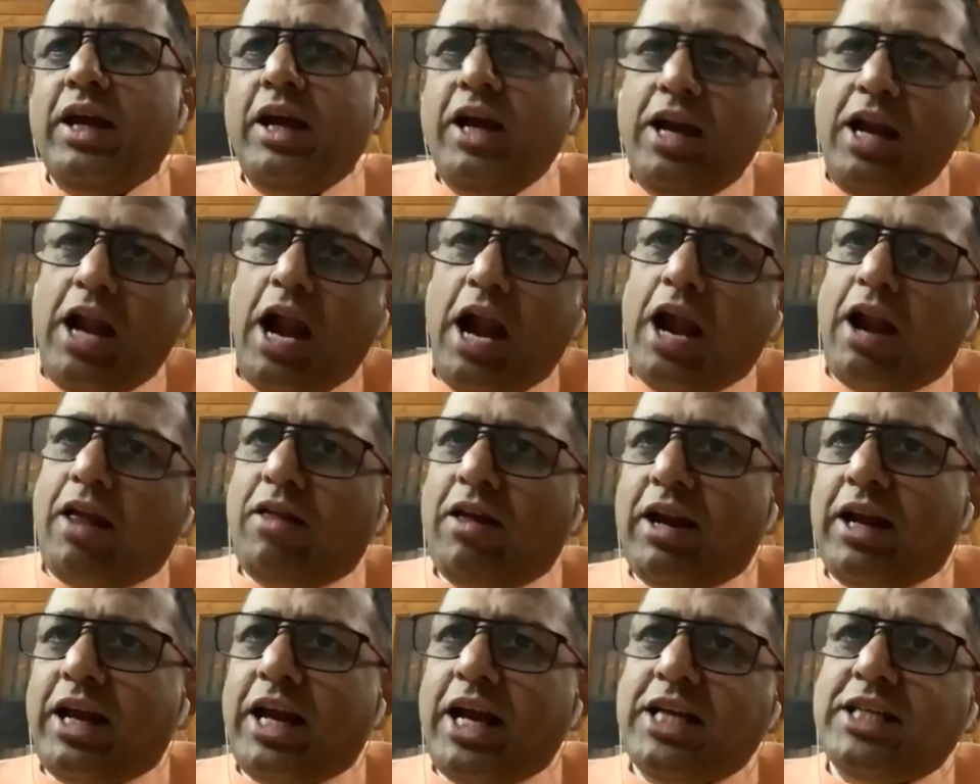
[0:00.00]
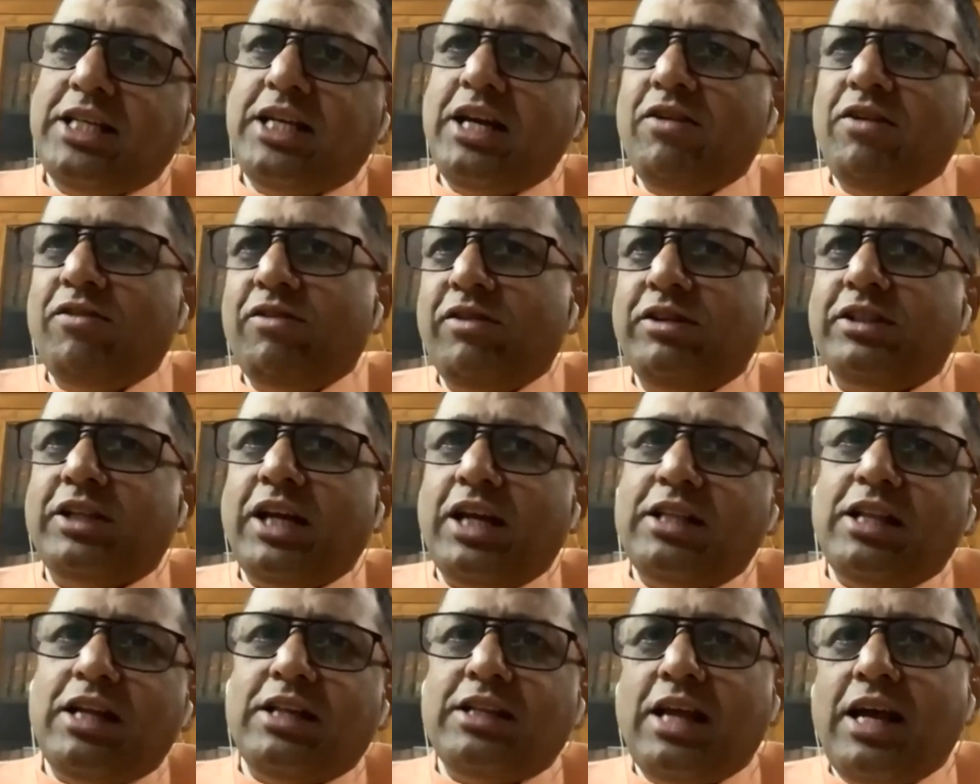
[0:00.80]
In another case, he will
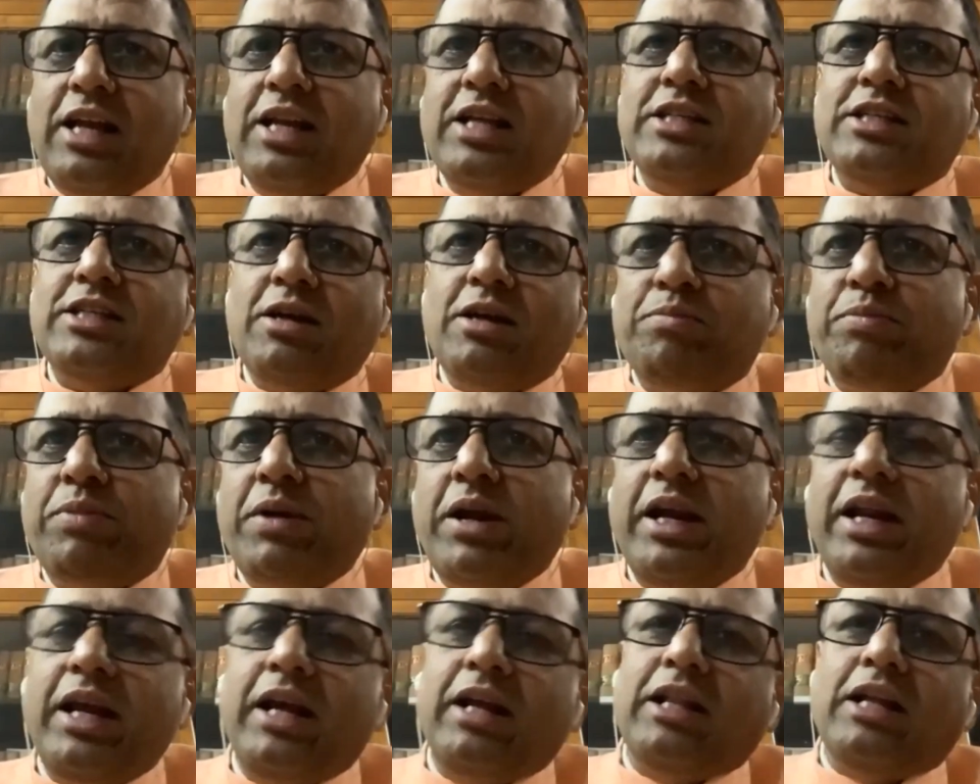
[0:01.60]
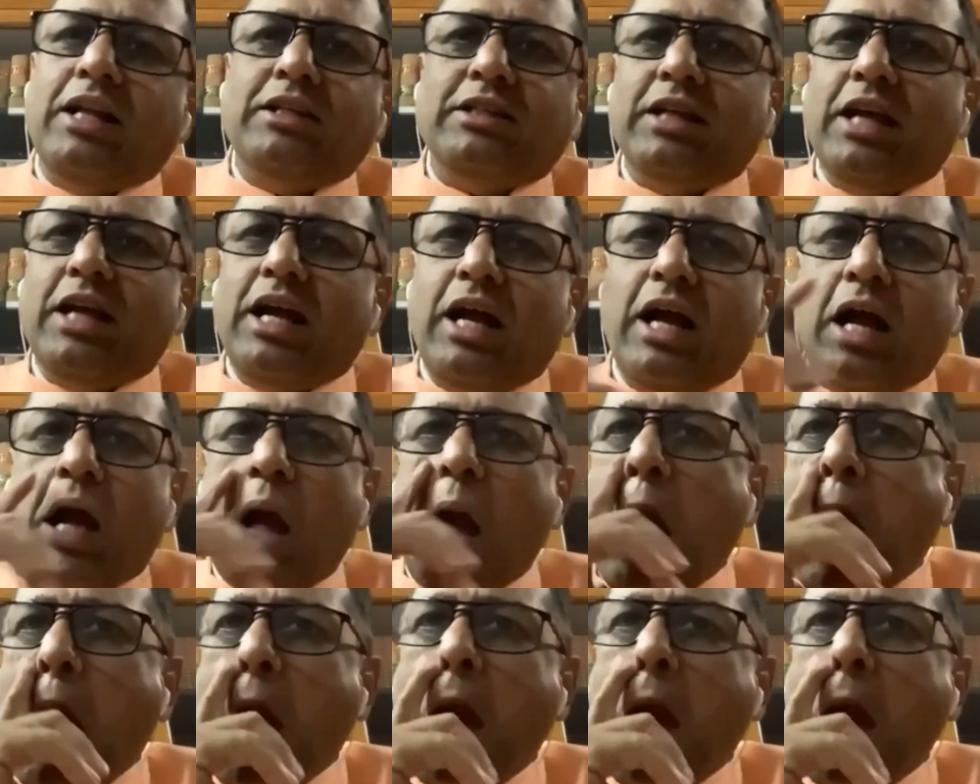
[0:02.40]
say that there is a pleading, that the